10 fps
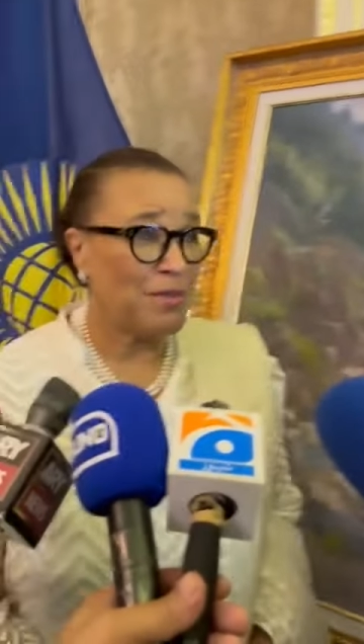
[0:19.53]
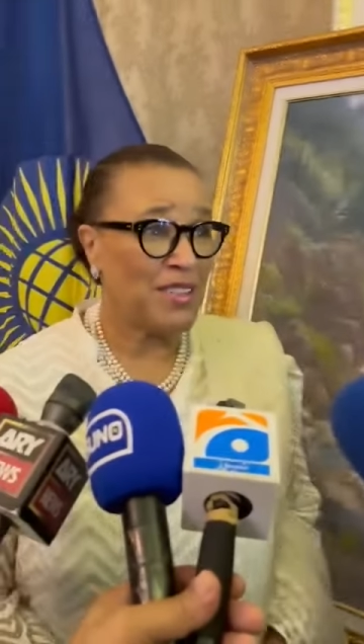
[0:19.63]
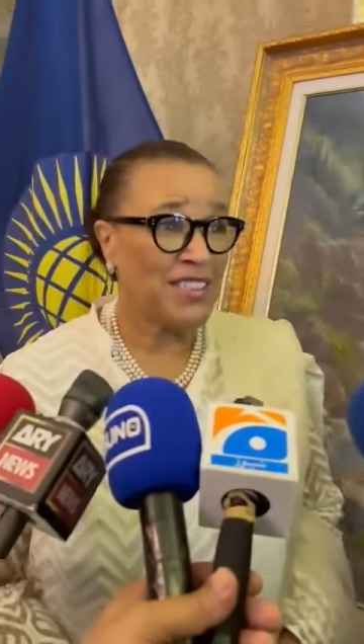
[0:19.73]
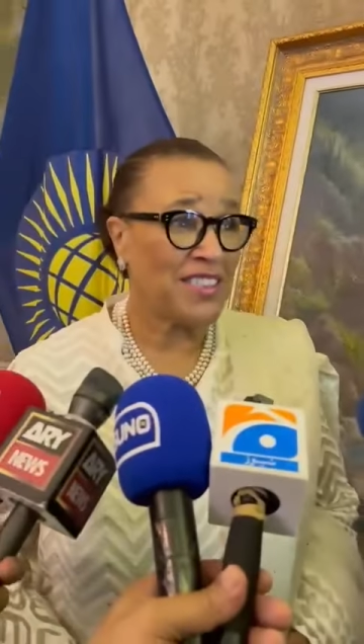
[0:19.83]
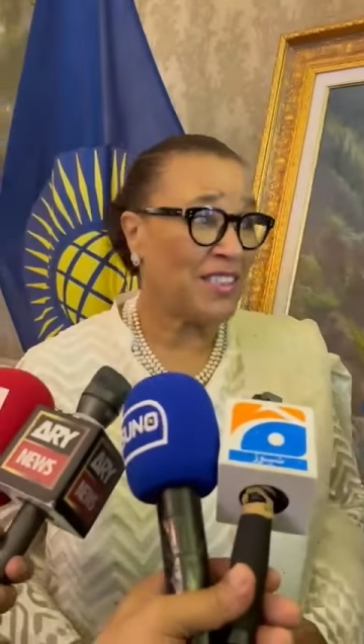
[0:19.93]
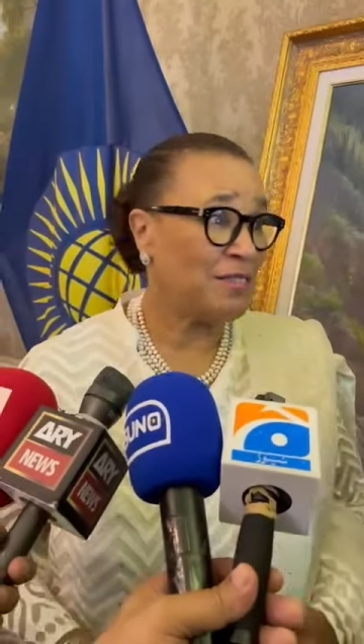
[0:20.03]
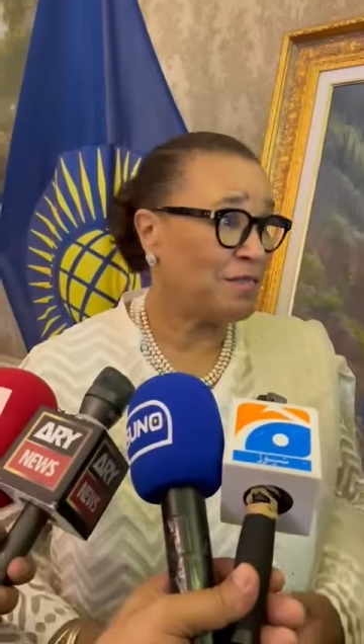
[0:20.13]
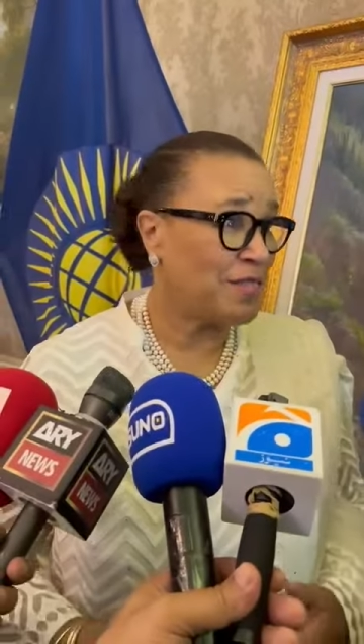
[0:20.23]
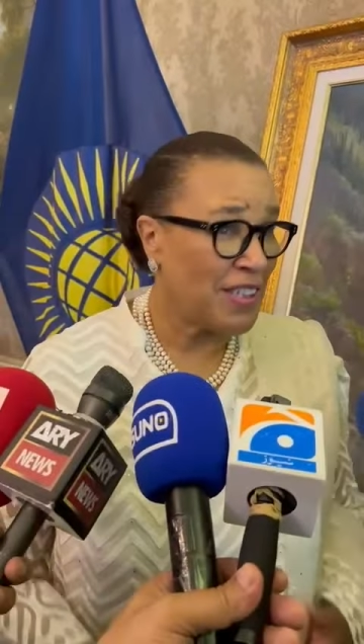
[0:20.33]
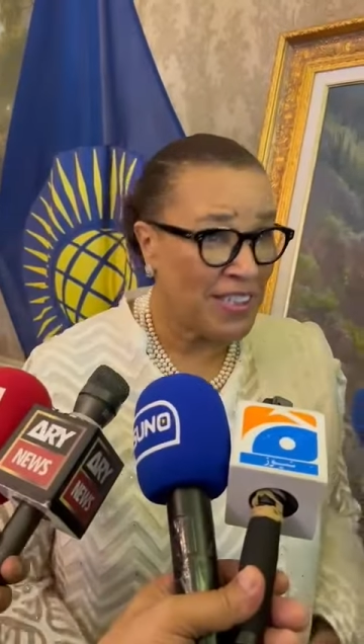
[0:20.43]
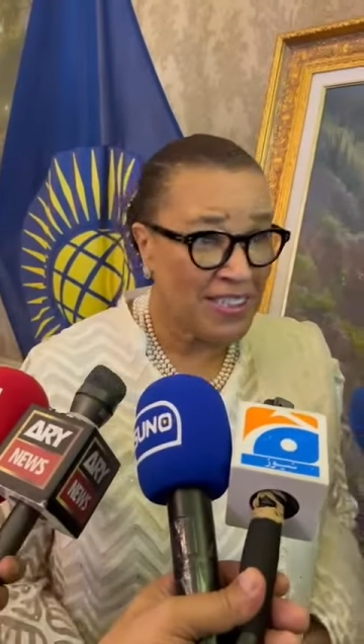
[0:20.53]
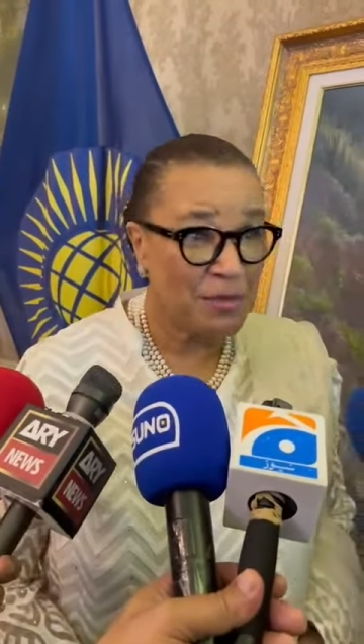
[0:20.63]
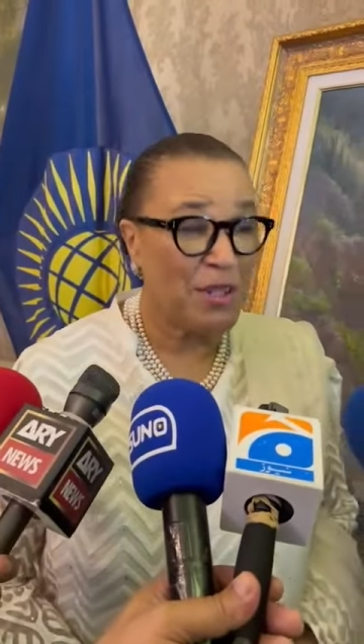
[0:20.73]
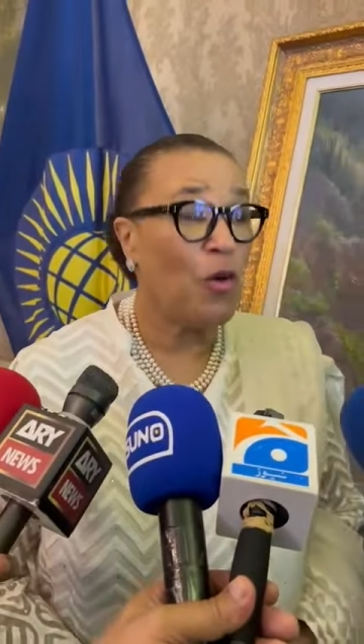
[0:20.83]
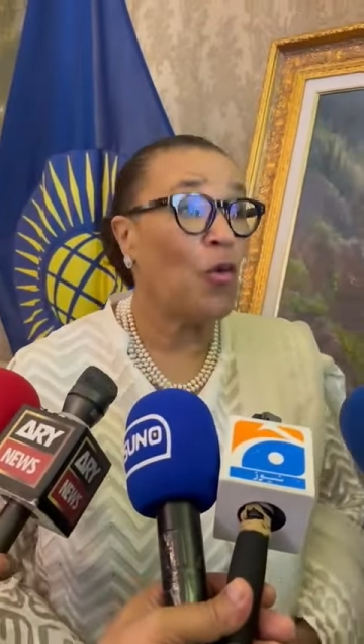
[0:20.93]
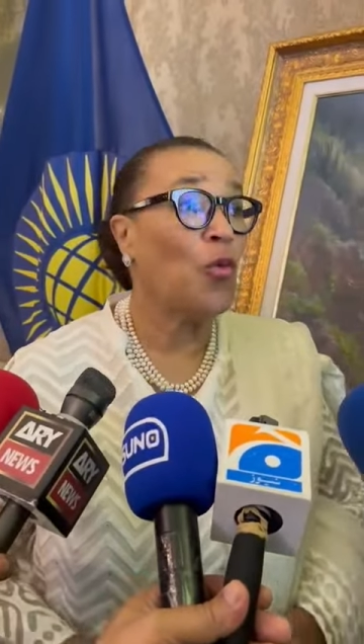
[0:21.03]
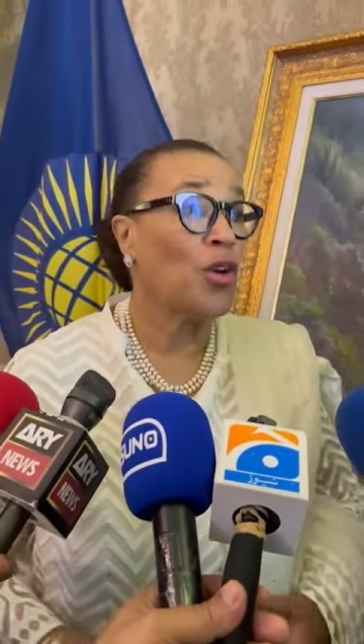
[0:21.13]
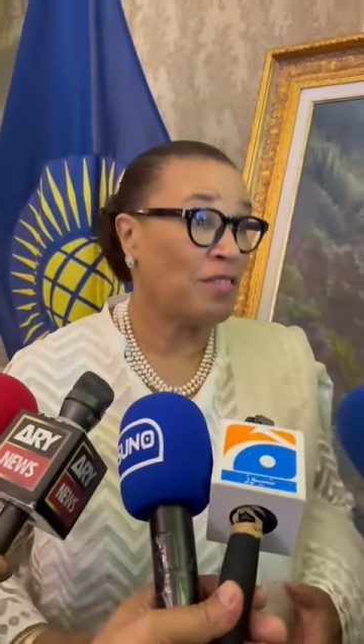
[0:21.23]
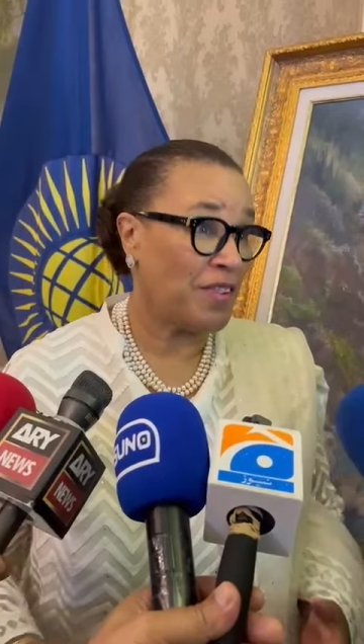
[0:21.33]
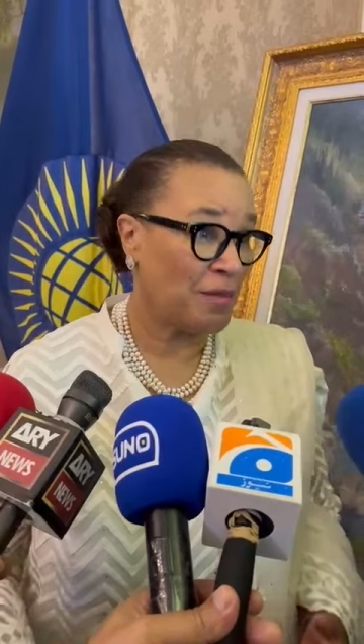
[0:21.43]
minister, the finance minister, all
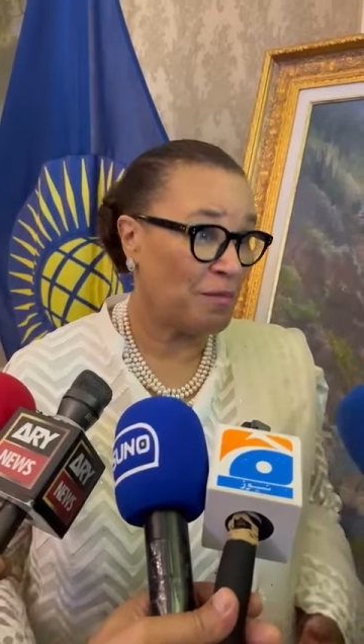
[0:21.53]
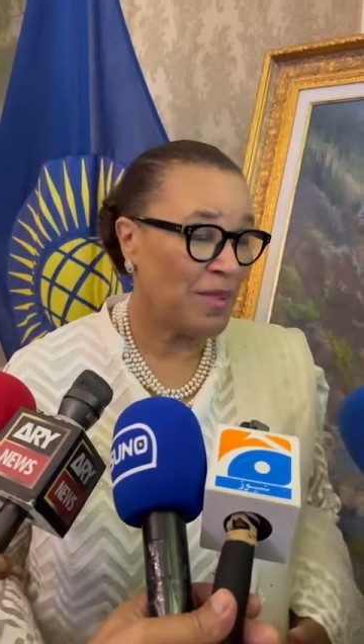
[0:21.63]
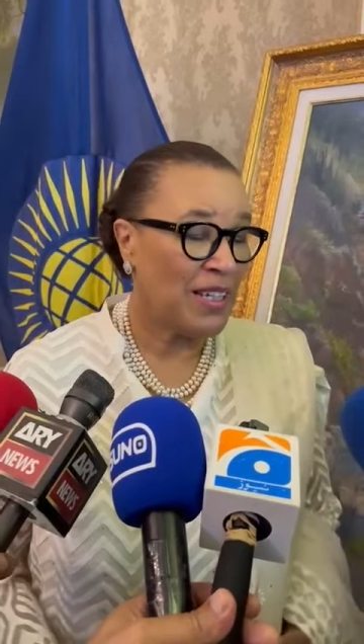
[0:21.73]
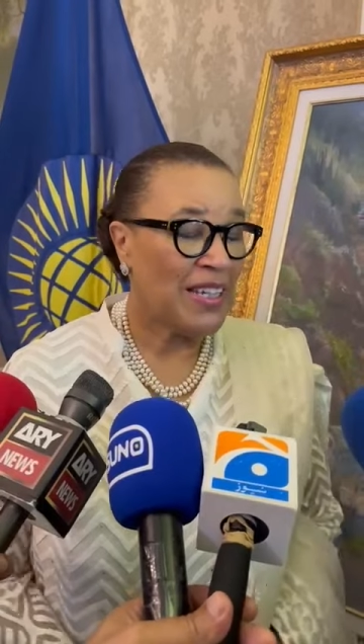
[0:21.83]
of them.